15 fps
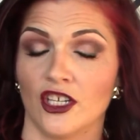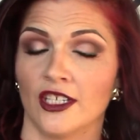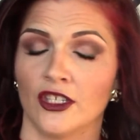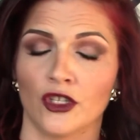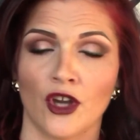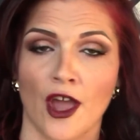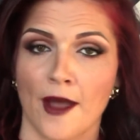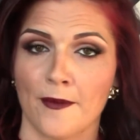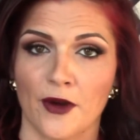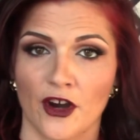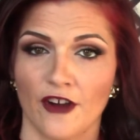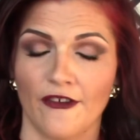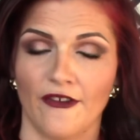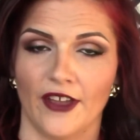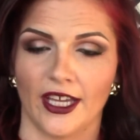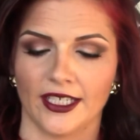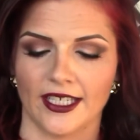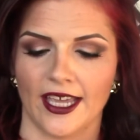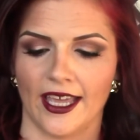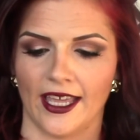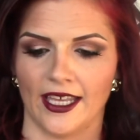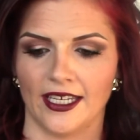It's not perfect,
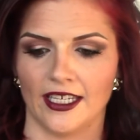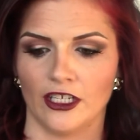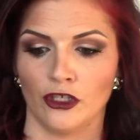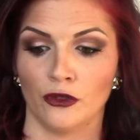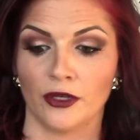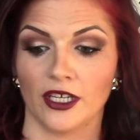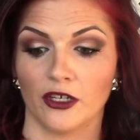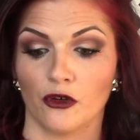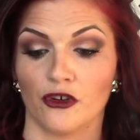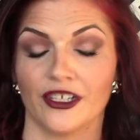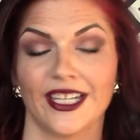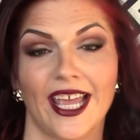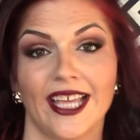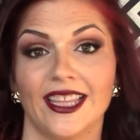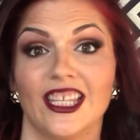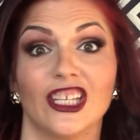and you can create